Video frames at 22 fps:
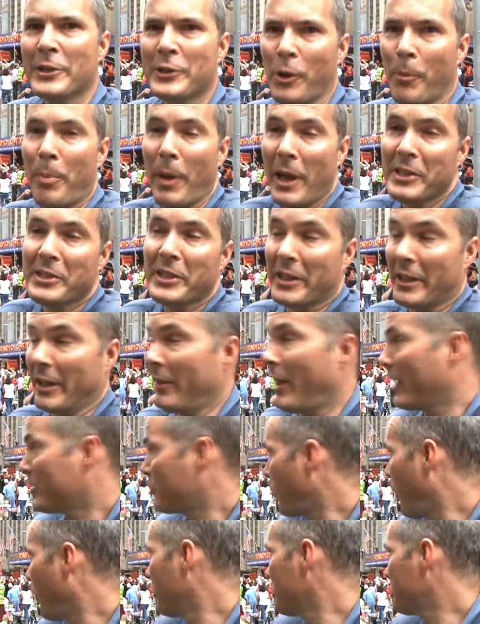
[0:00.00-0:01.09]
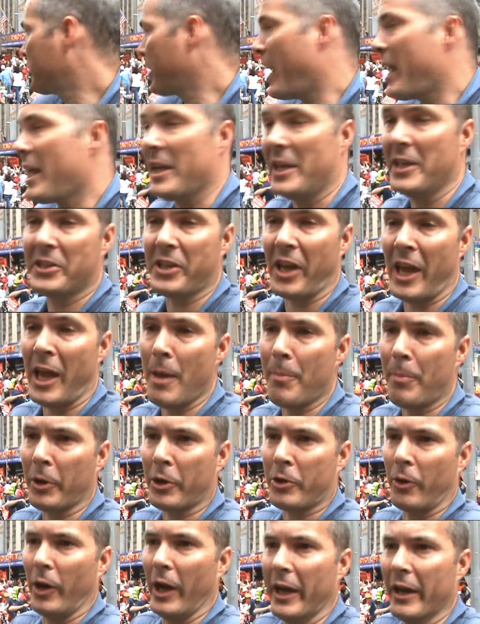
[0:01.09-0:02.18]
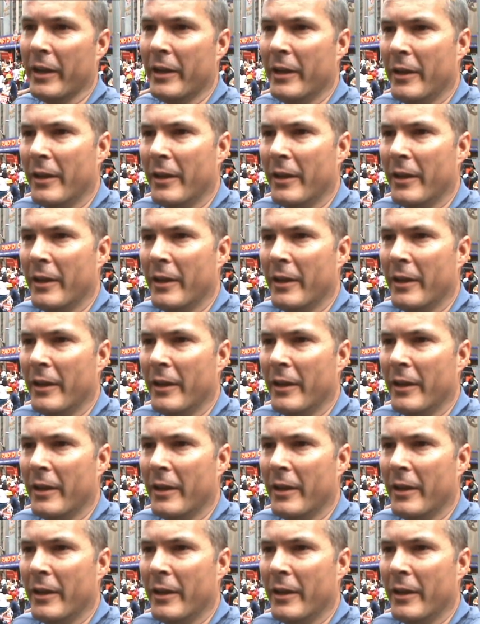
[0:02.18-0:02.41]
so basically that's what we're saying, he's a hypocrite.